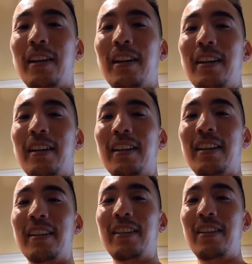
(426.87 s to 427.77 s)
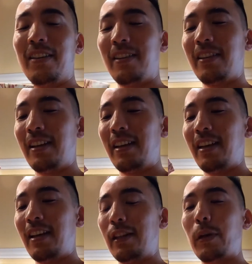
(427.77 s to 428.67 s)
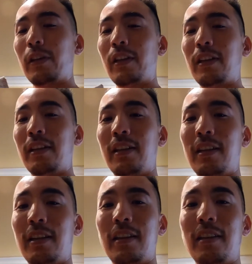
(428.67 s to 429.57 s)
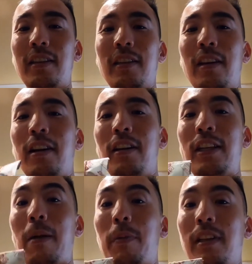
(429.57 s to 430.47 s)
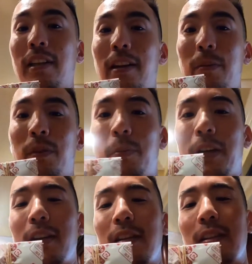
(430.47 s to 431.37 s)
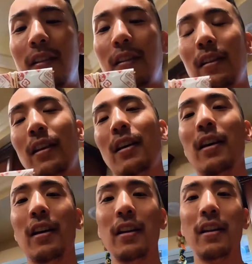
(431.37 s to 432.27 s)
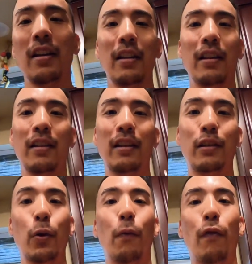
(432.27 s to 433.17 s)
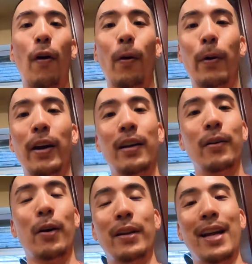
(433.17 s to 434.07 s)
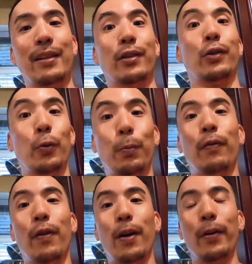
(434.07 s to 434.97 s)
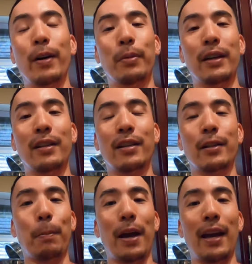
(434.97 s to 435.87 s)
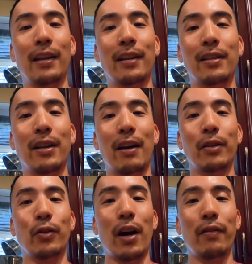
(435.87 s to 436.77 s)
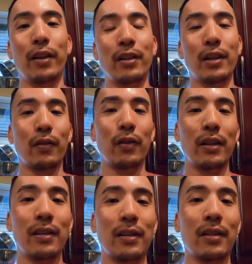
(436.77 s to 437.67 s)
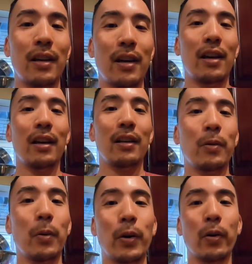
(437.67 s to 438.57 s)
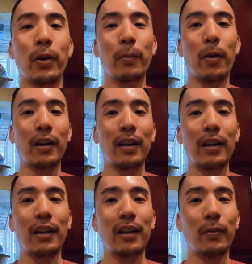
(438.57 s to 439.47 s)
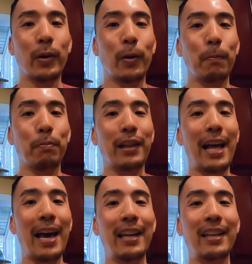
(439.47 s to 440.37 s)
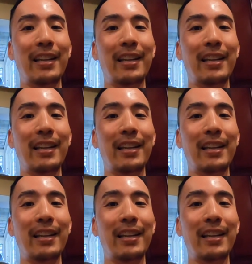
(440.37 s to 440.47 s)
here, because especially Japanese items, because it's so far away. Well, I mean, not super far away, but it's such a pain to have to drive there just for this. When we go to the market, we don't plan